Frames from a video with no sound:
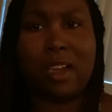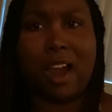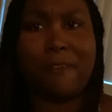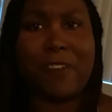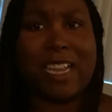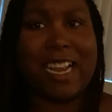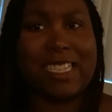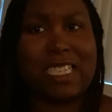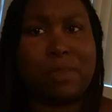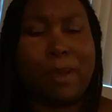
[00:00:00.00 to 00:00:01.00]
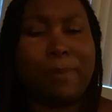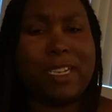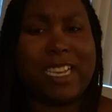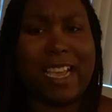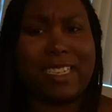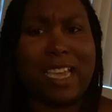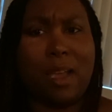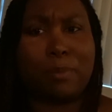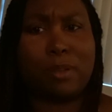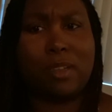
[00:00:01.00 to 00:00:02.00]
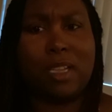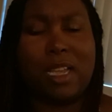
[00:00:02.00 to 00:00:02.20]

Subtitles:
Our finances may be jacked up.